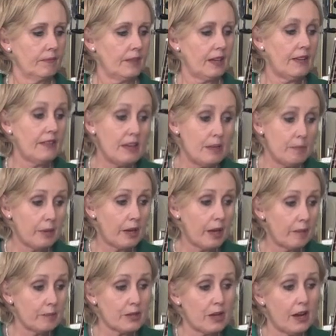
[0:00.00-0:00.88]
And then it
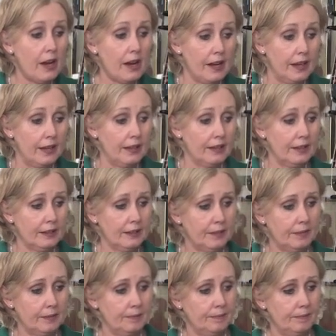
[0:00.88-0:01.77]
becomes higher,
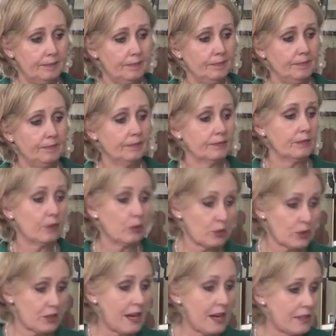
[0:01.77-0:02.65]
or
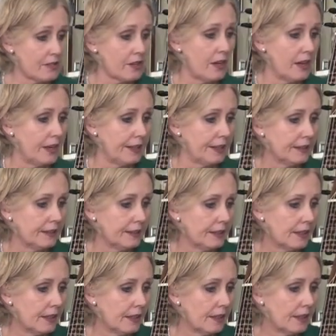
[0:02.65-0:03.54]
stays higher.
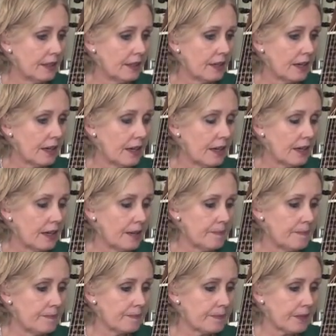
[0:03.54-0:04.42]

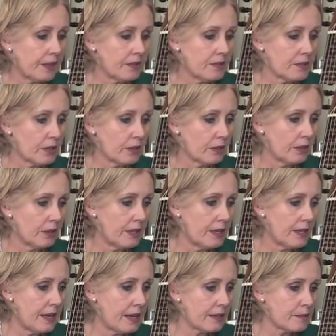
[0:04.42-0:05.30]
Until the
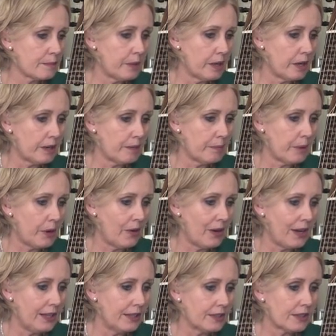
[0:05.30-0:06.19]
next bar in bar
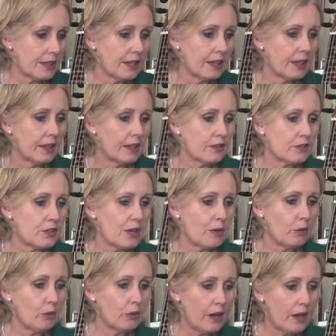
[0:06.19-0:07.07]
eight.
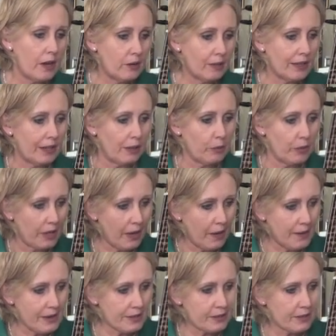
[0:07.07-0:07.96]
So although, yeah, we're
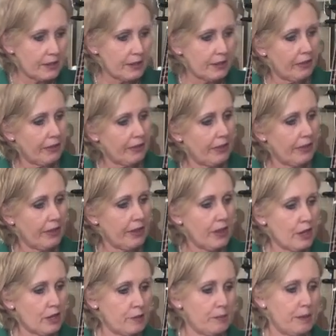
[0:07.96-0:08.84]
going to the
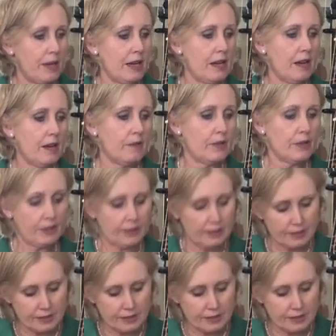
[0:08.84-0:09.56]
third beat of the